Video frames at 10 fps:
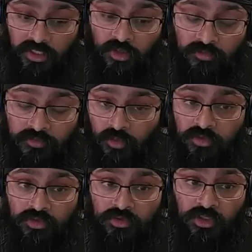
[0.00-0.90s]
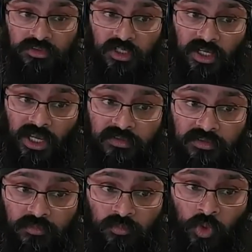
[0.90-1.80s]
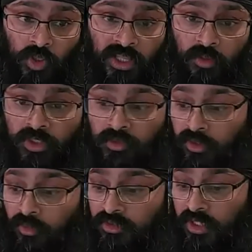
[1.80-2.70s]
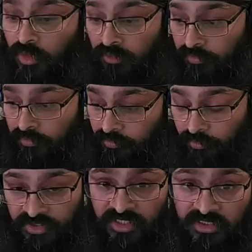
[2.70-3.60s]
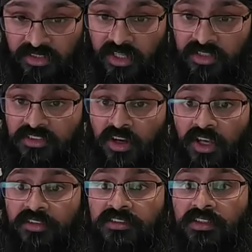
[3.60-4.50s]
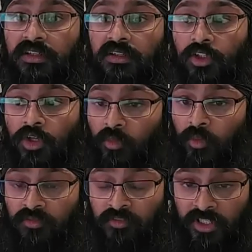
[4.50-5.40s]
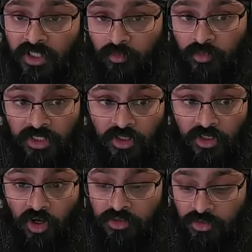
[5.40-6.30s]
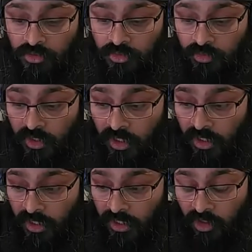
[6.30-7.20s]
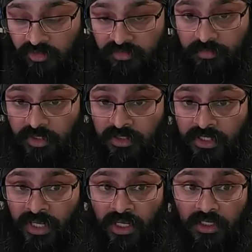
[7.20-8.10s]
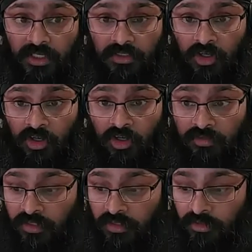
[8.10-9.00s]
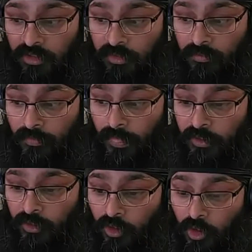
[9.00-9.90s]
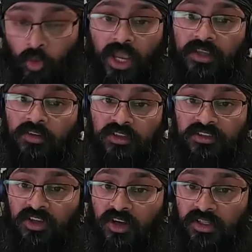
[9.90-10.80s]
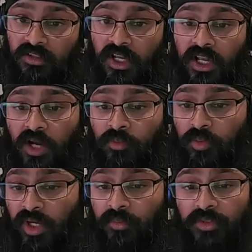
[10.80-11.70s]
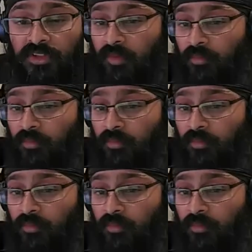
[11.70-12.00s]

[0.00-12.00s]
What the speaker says: fuel trucks. And what they were doing was they were presenting their designs, and they were finding it really hard to kind of get kind of okay on the design. And we were able to